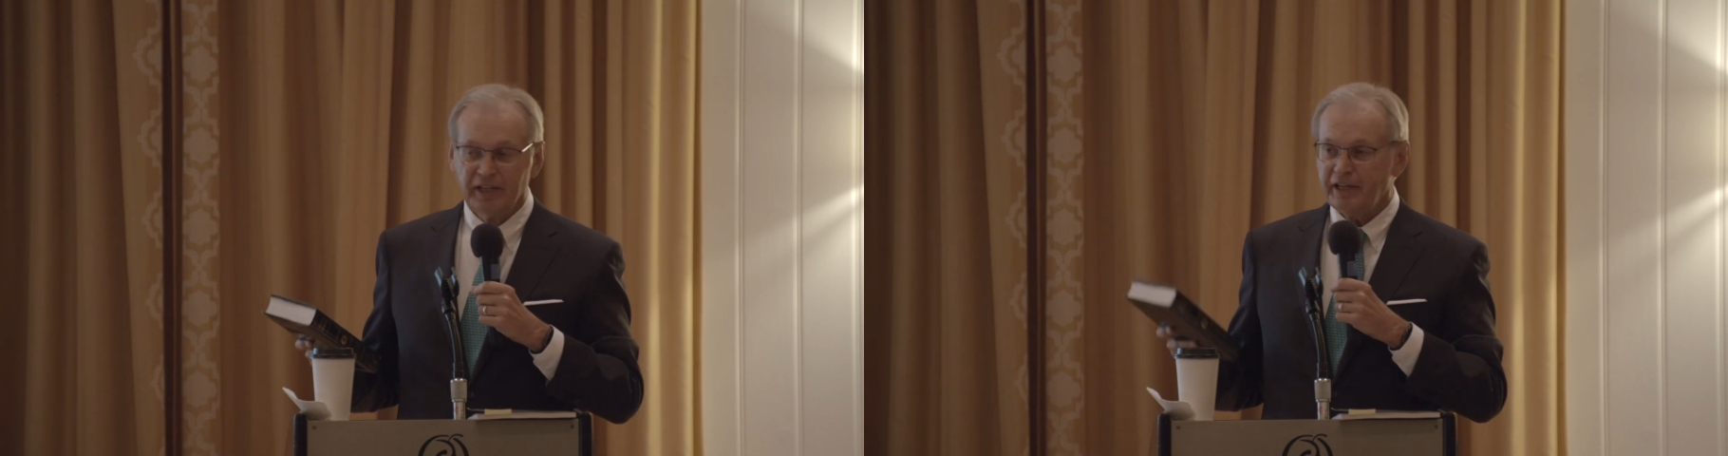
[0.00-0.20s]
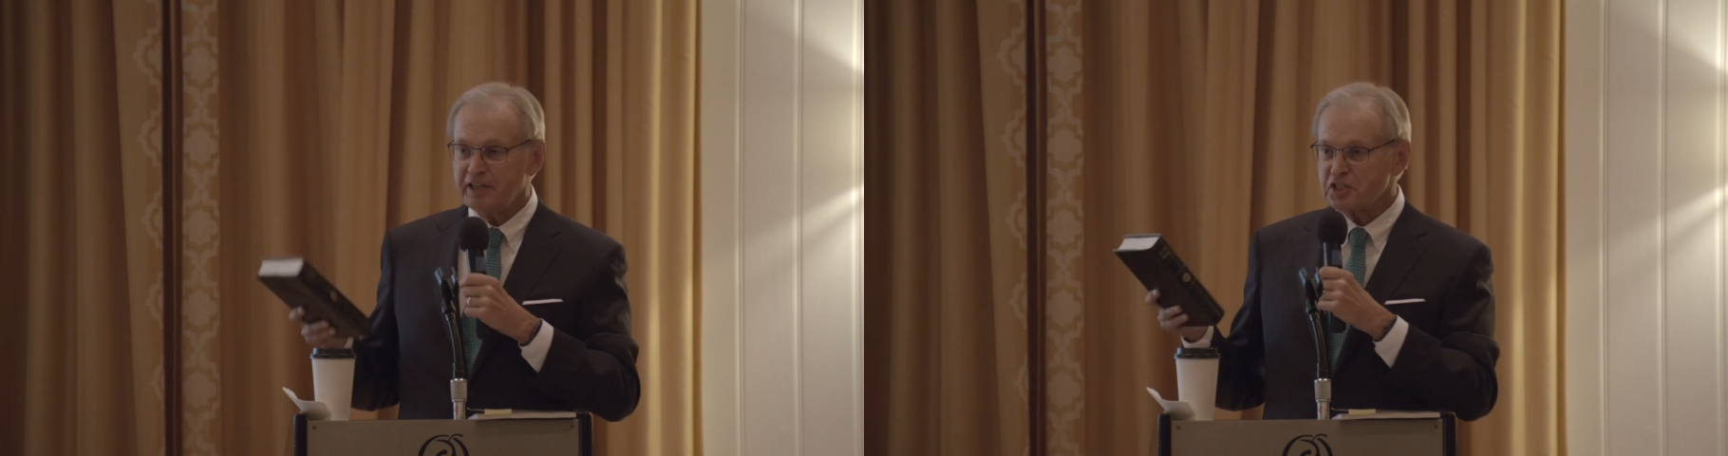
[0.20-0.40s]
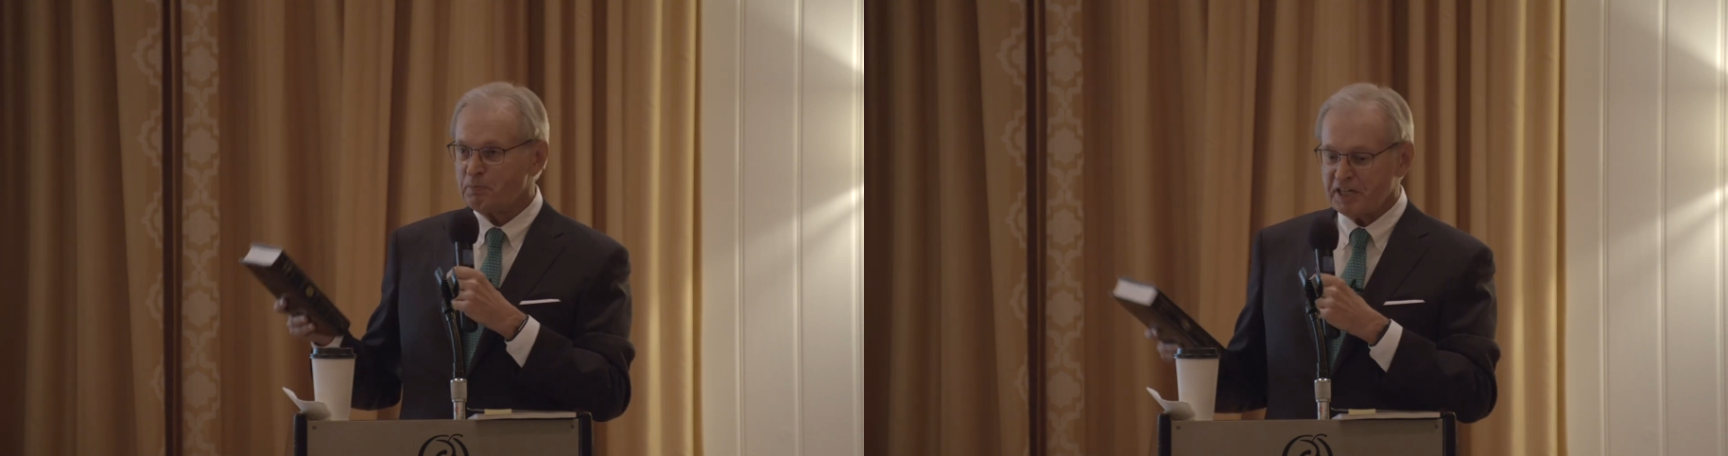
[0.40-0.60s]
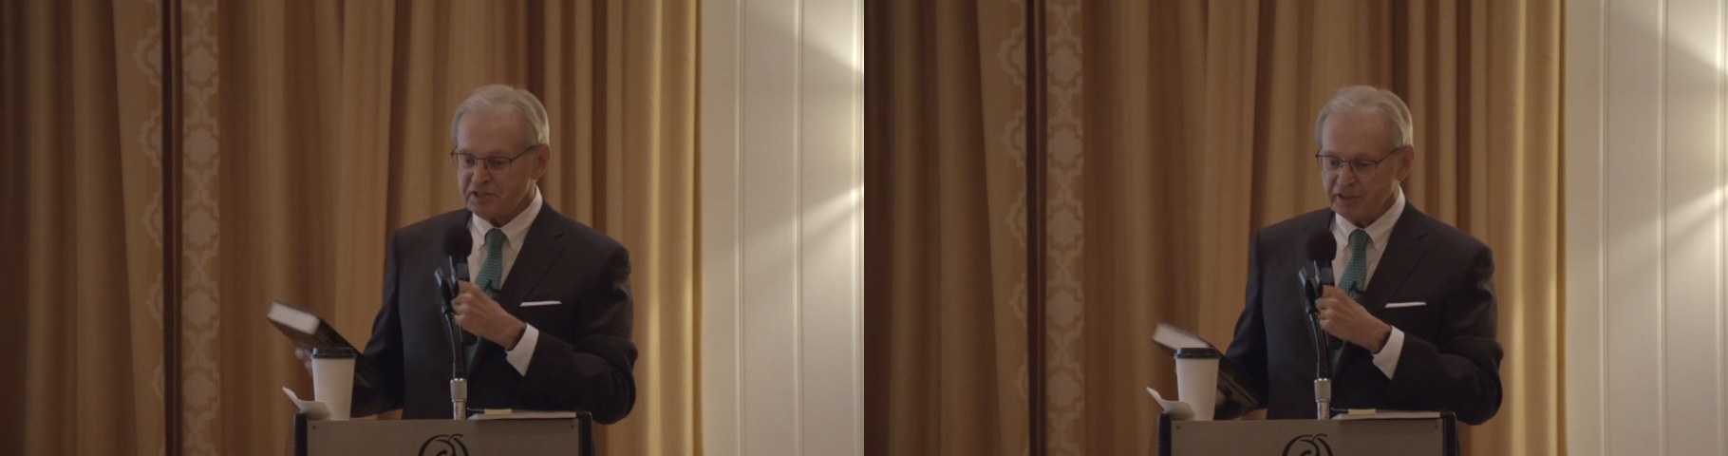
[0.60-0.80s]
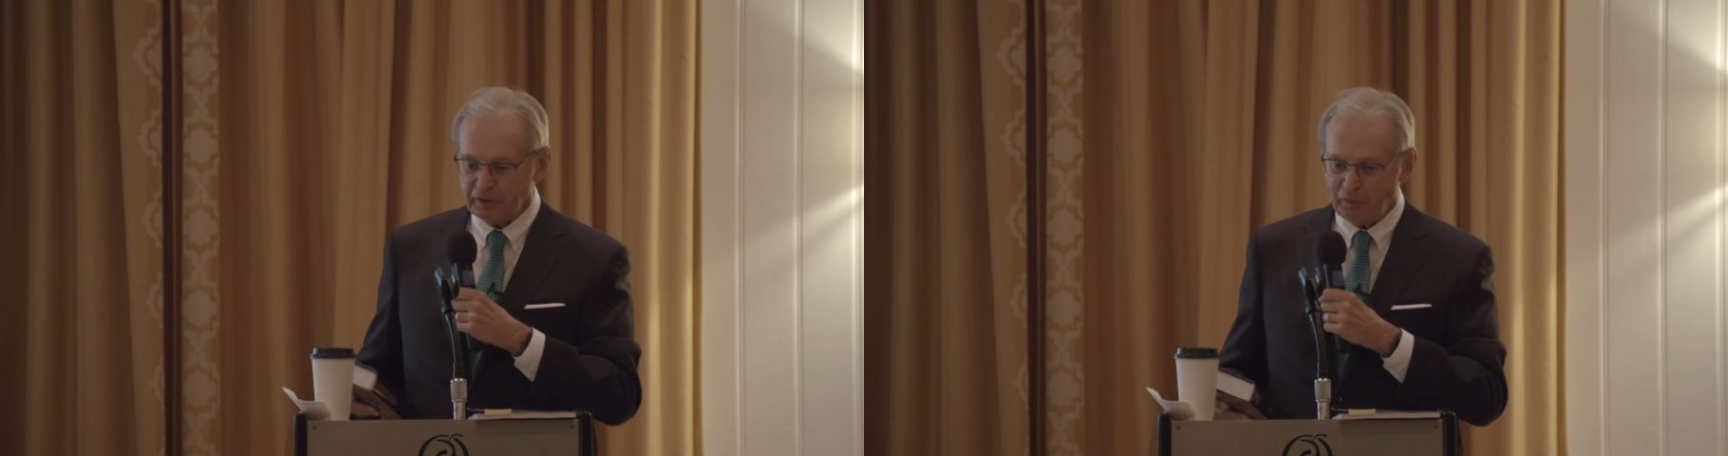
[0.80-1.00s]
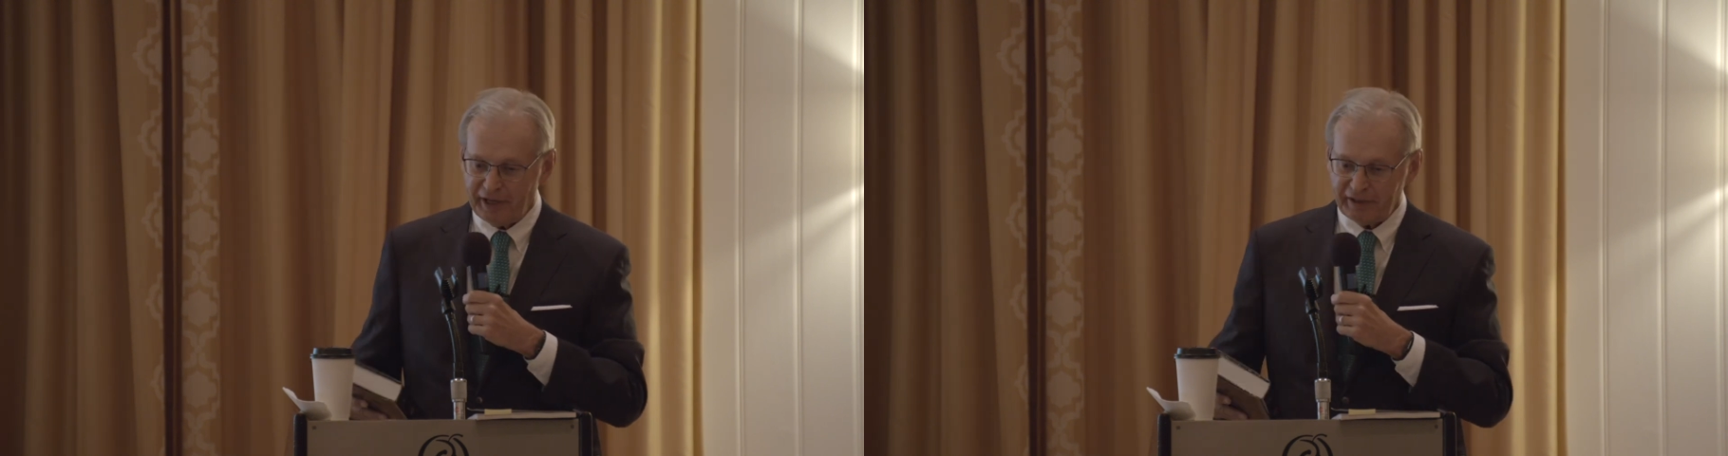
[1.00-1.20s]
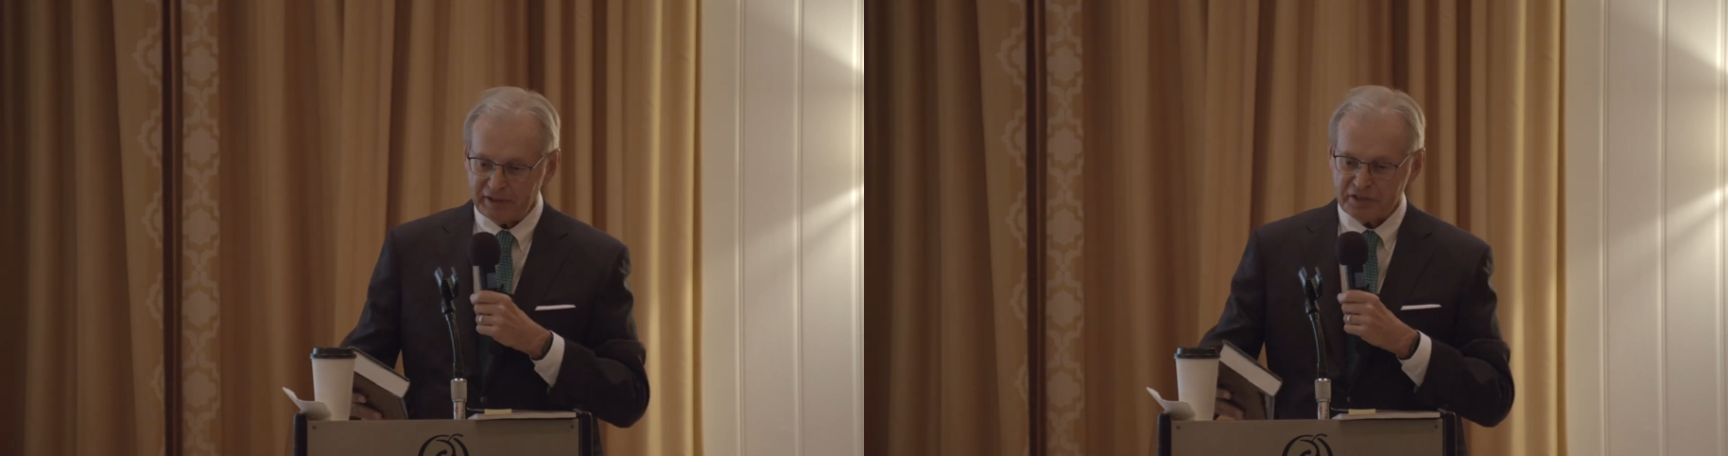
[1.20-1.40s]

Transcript: And especially when, and